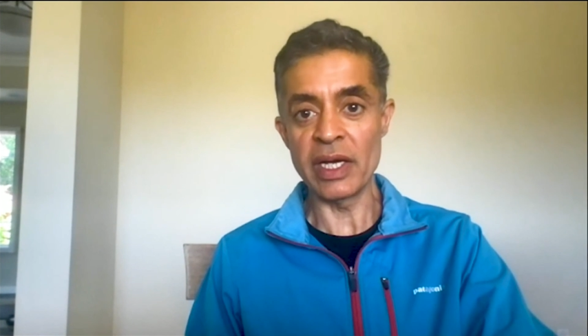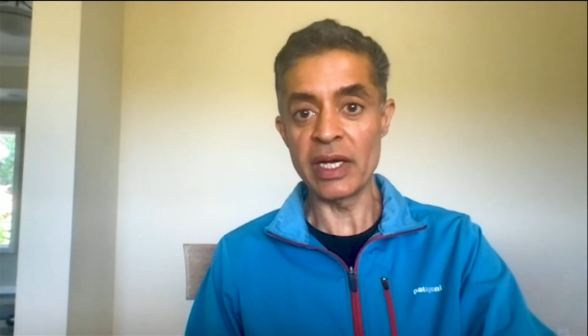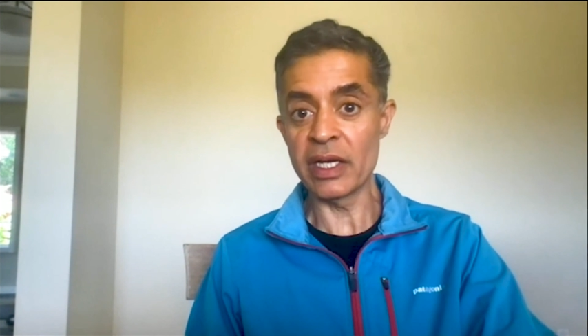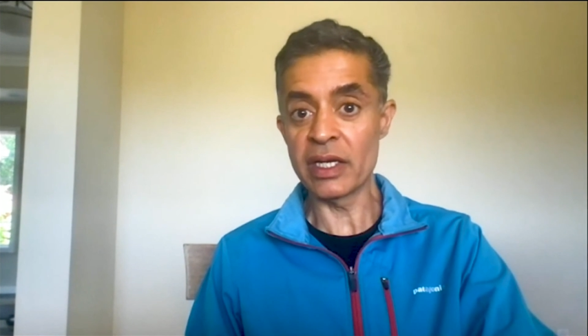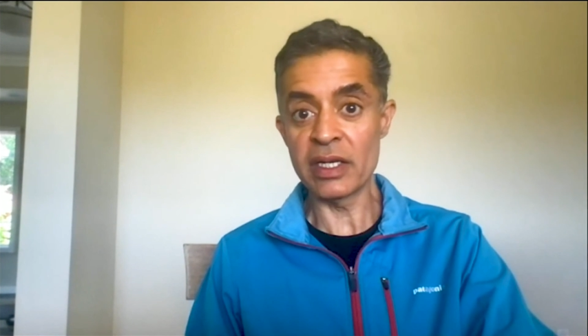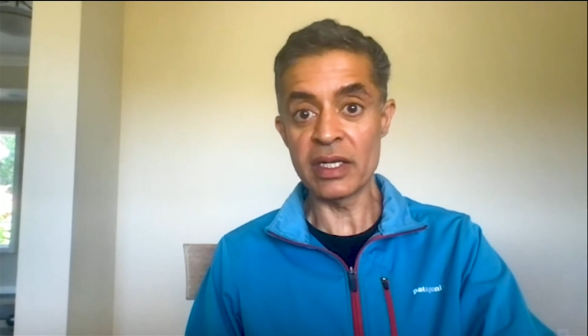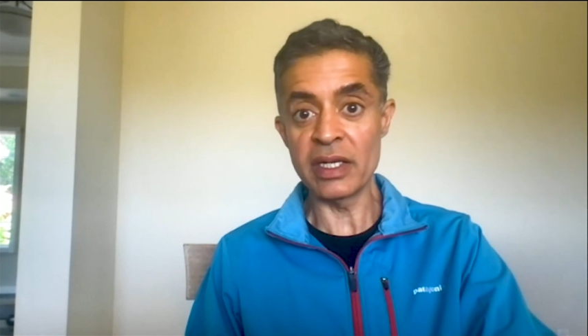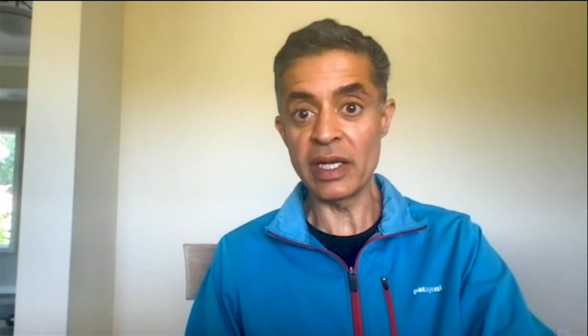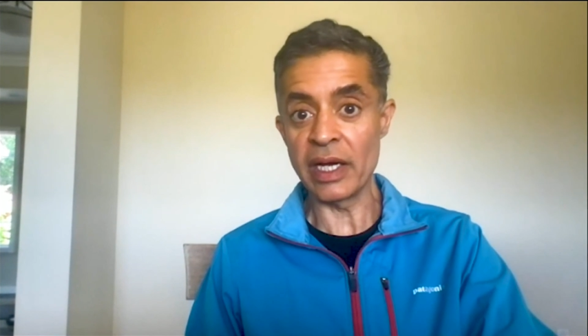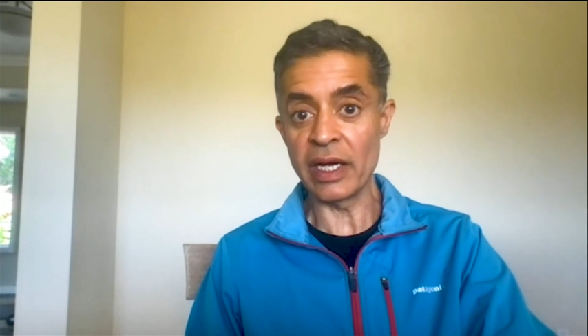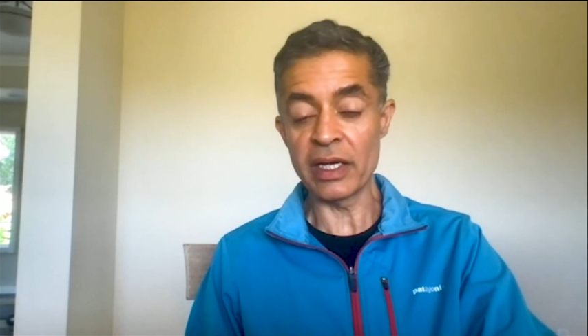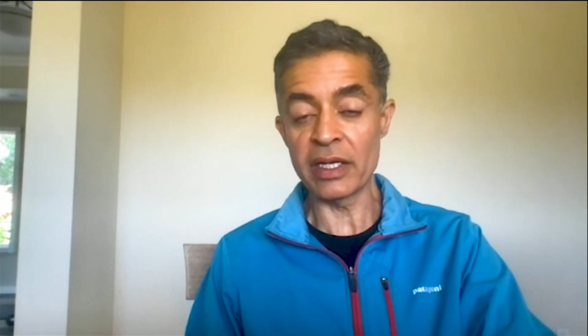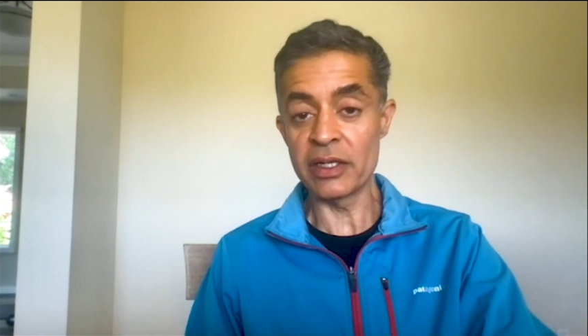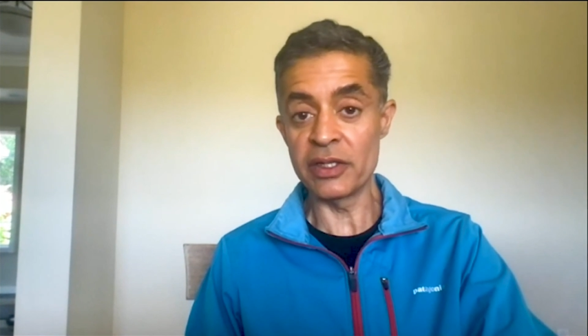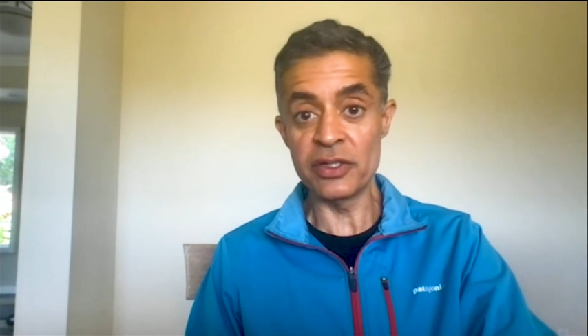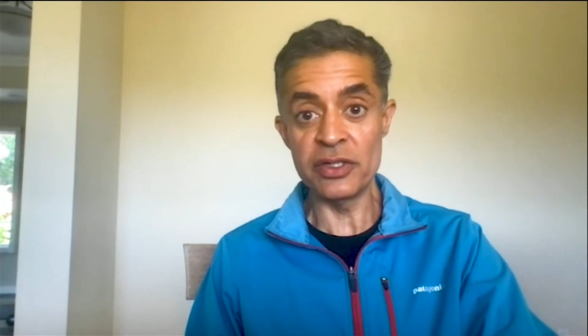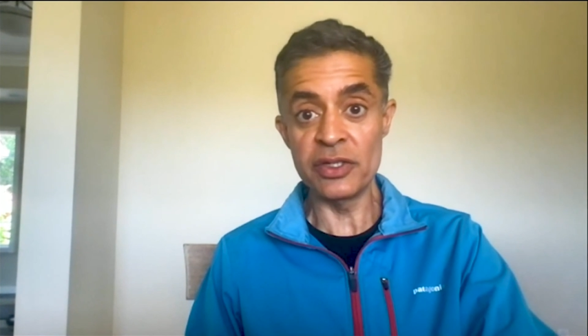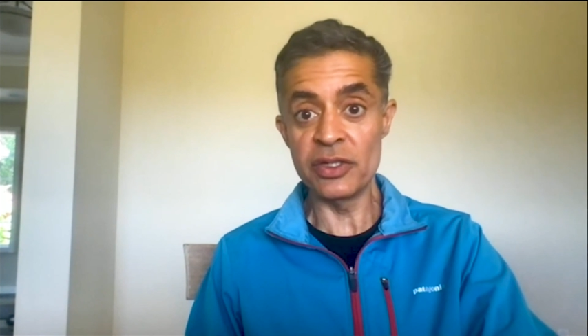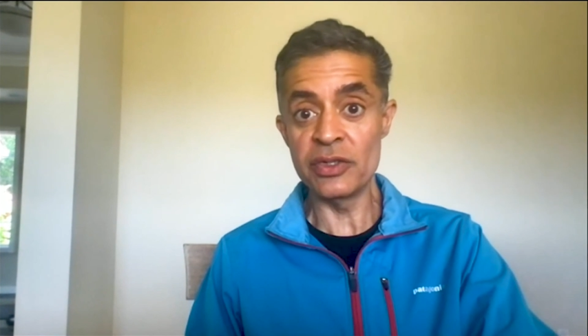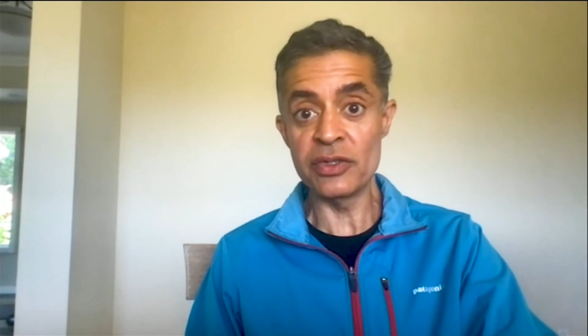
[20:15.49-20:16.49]
And I
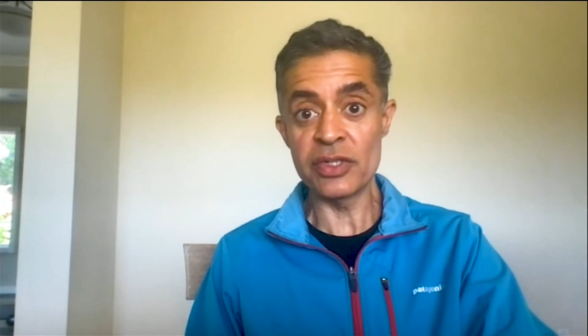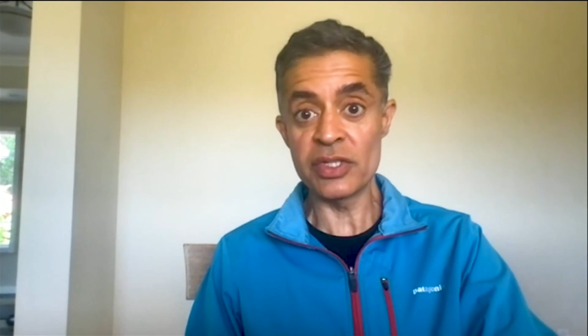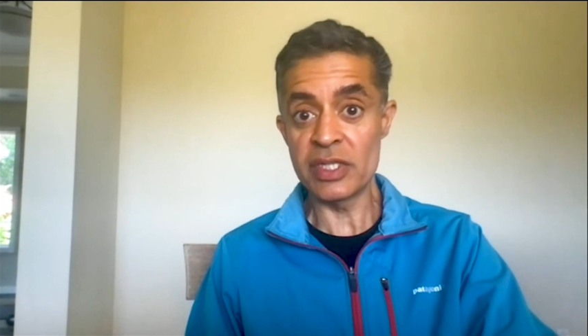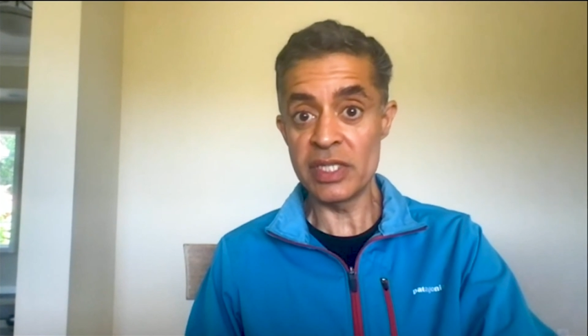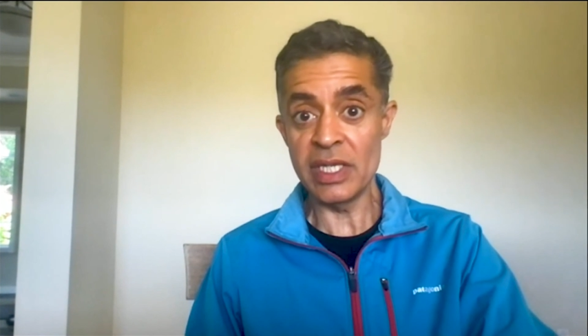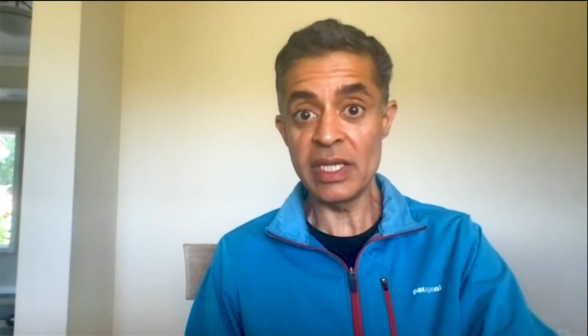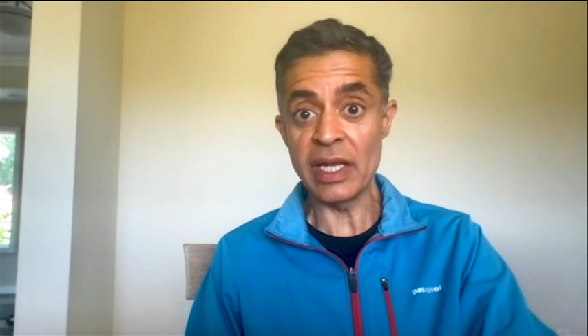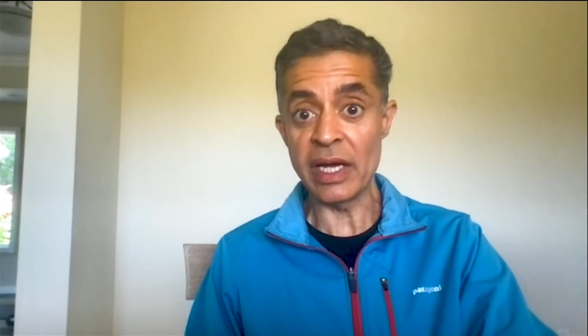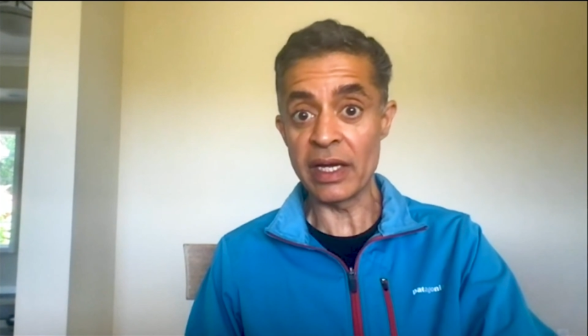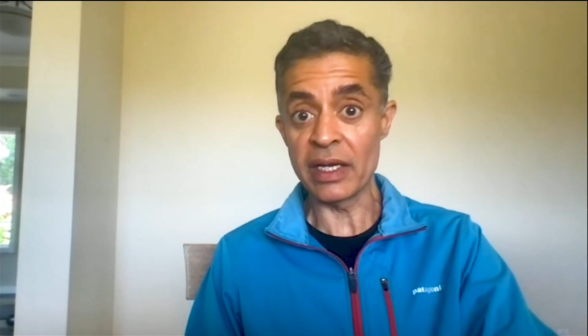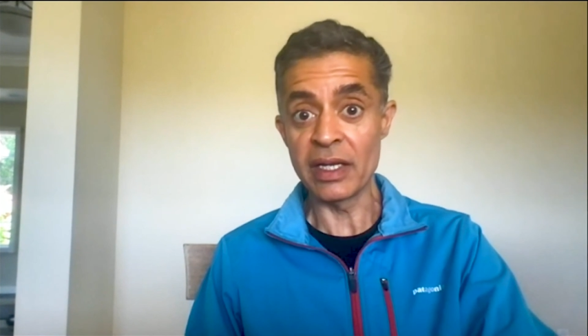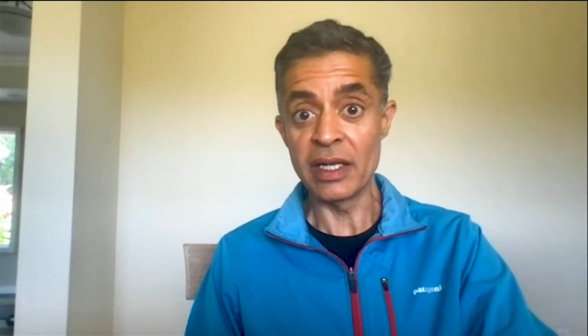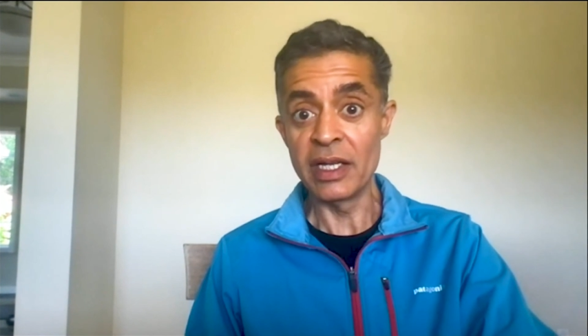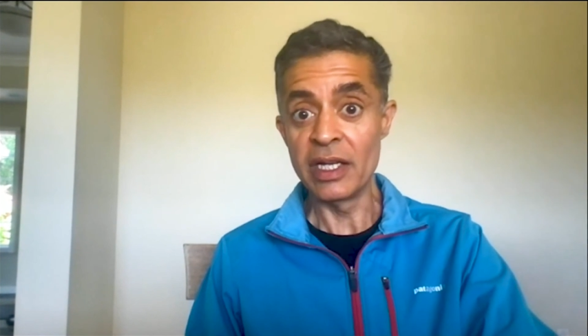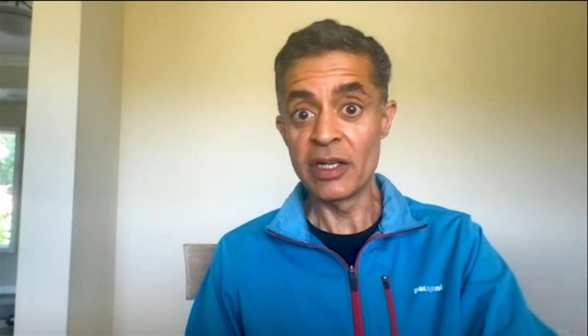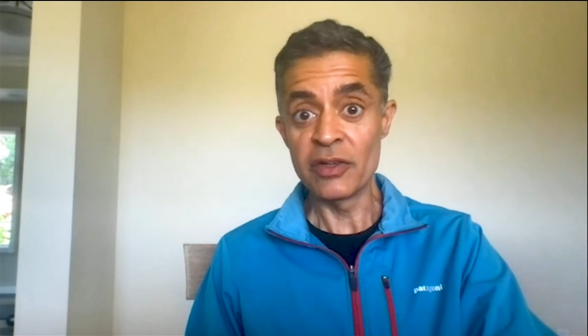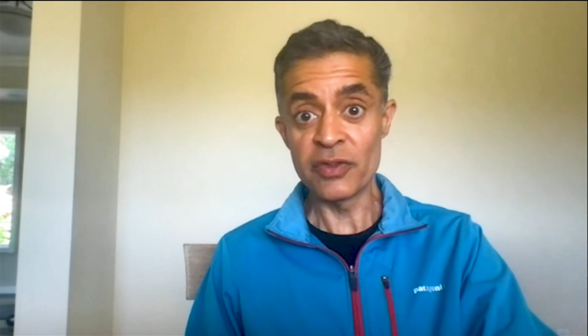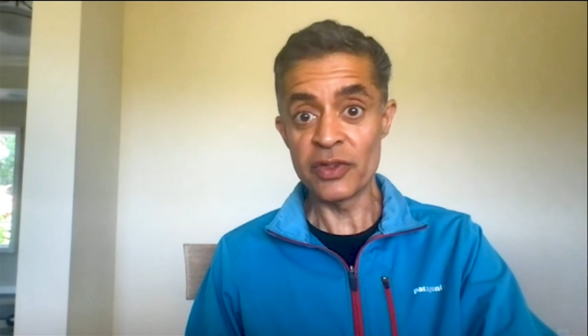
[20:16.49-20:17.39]
continue to see that